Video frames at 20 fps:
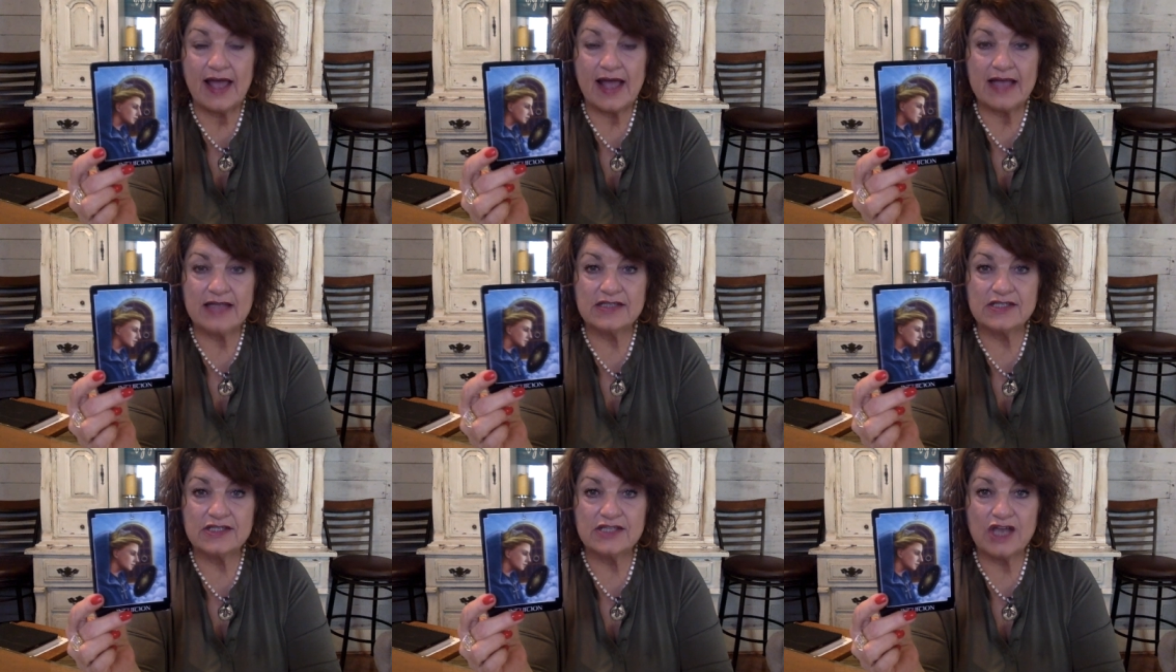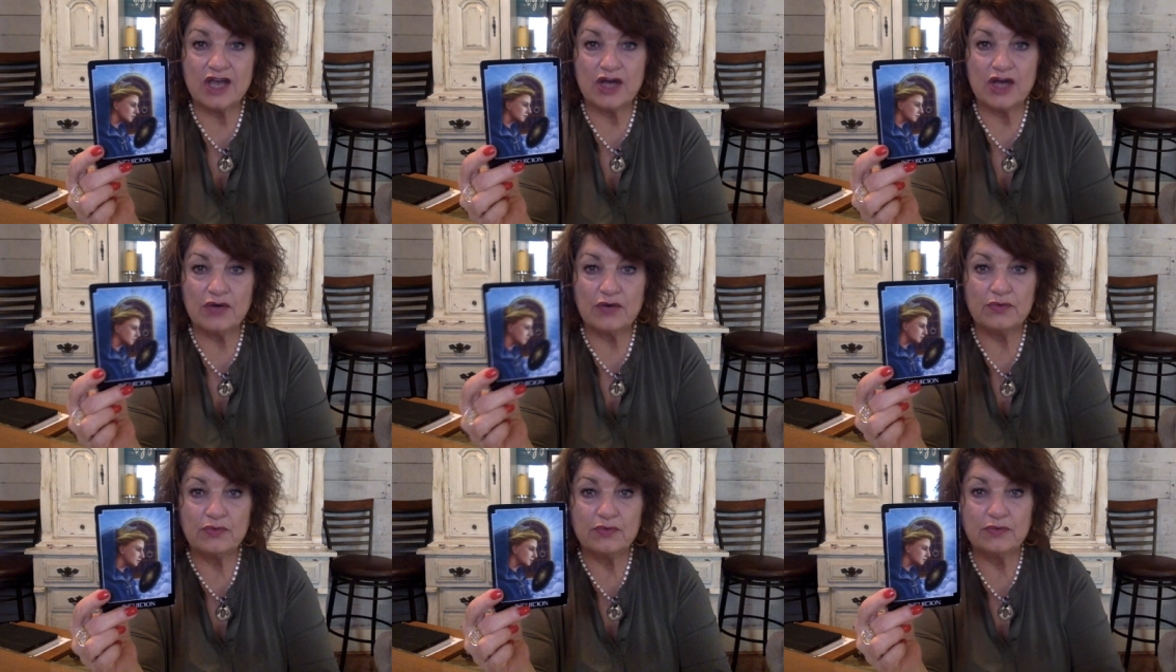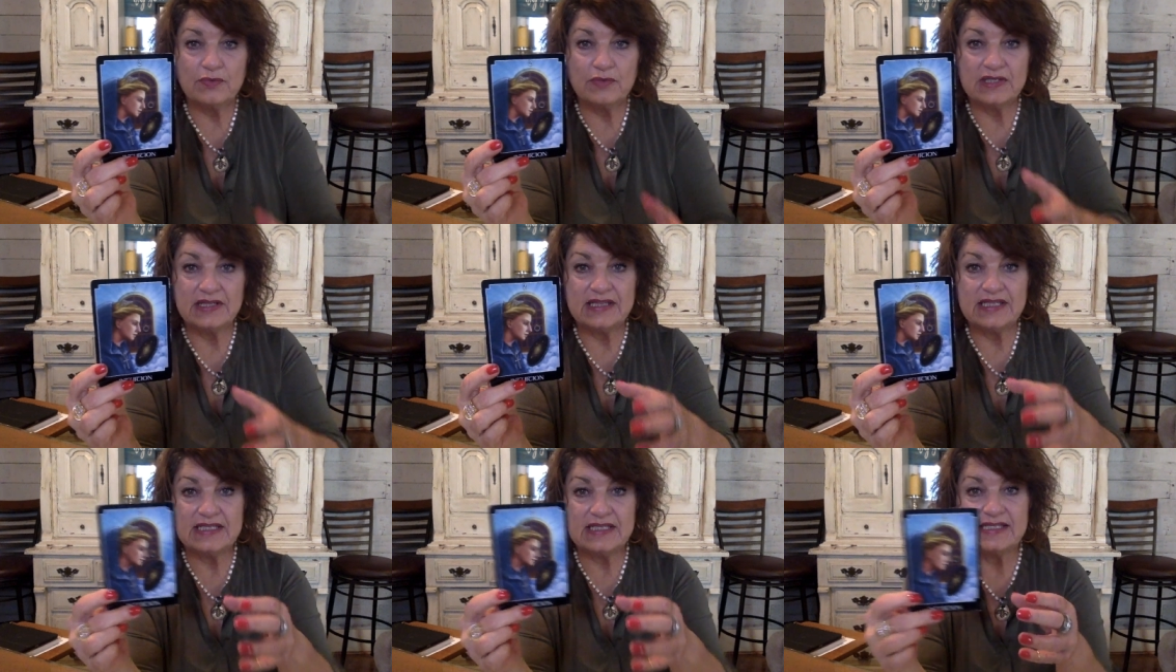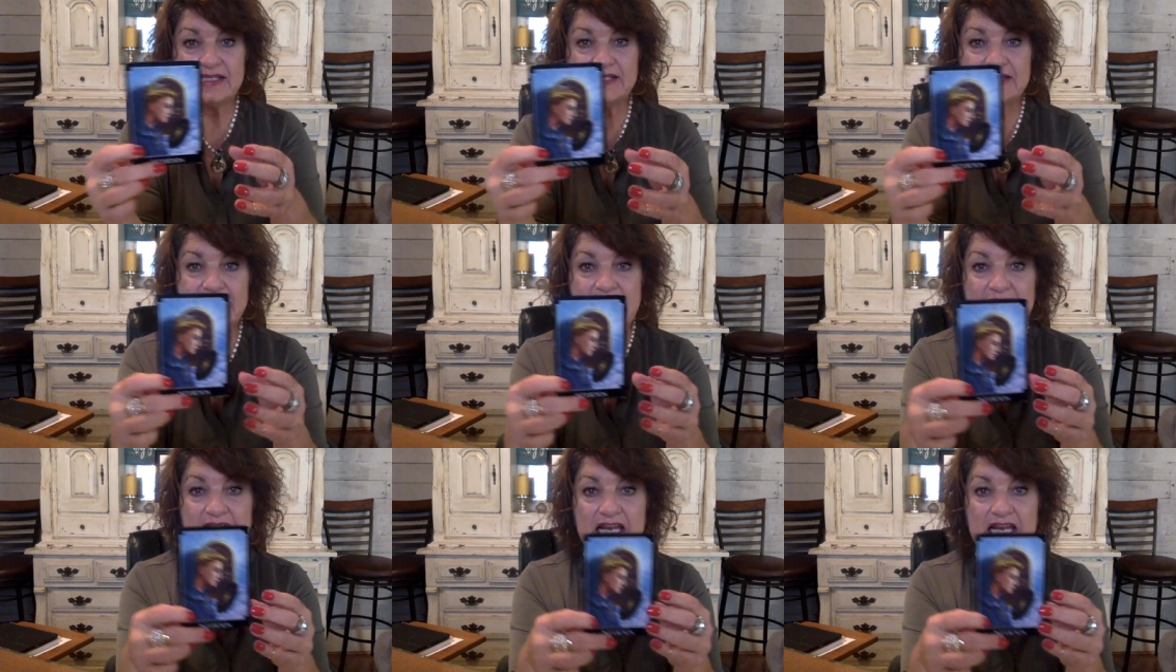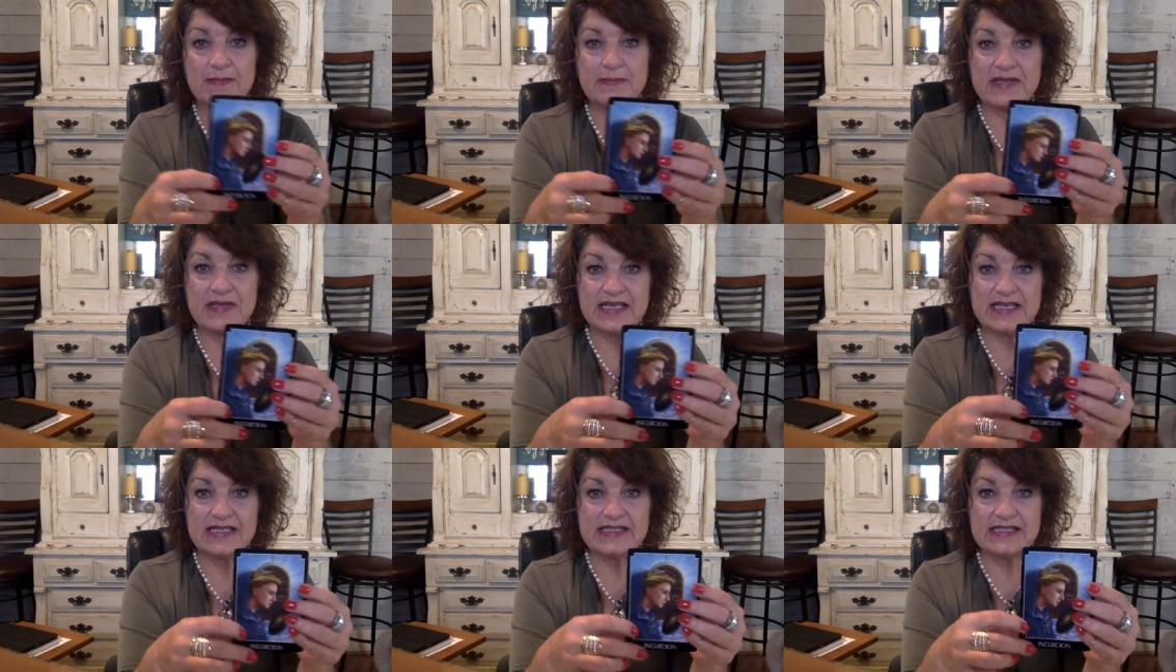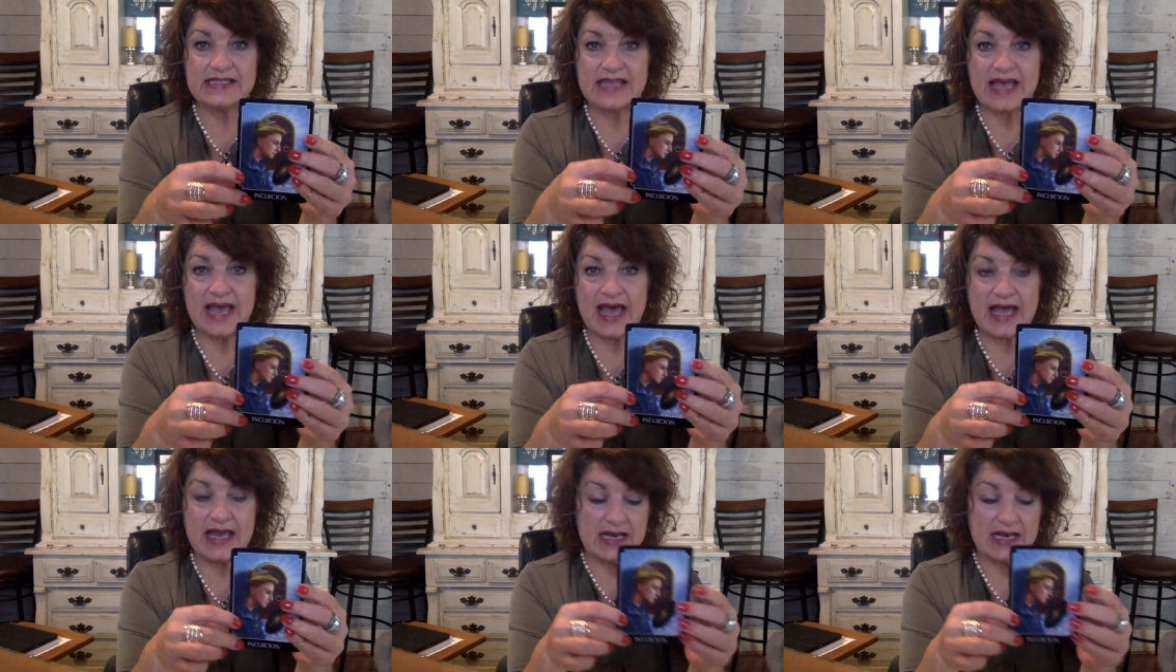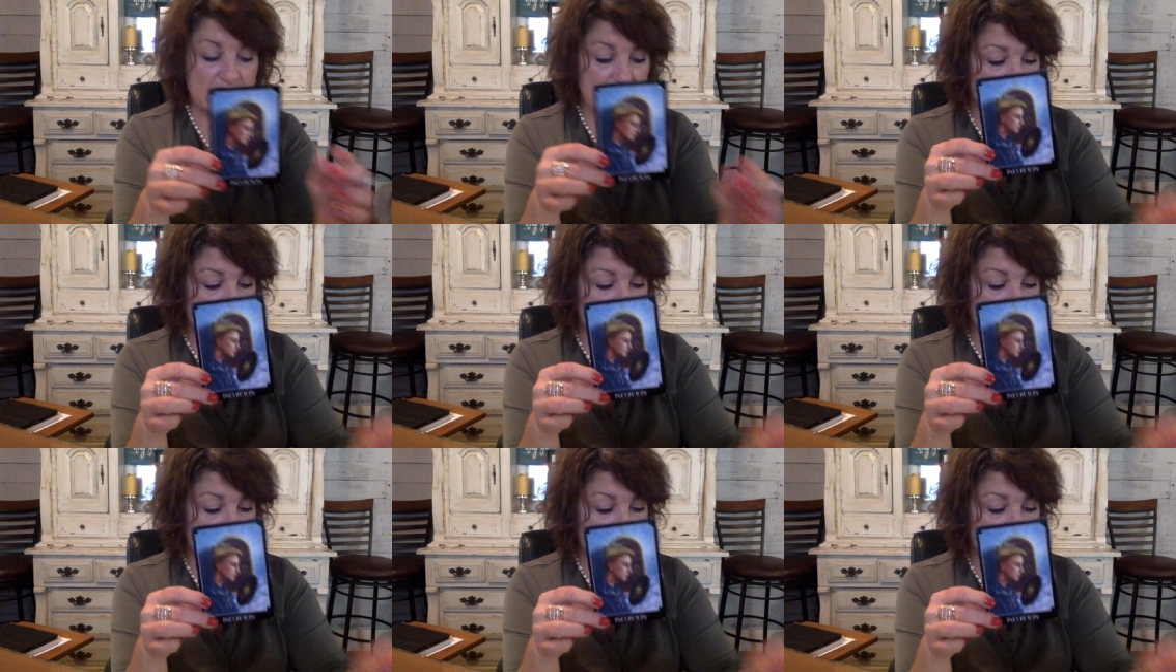And so what this is telling me is that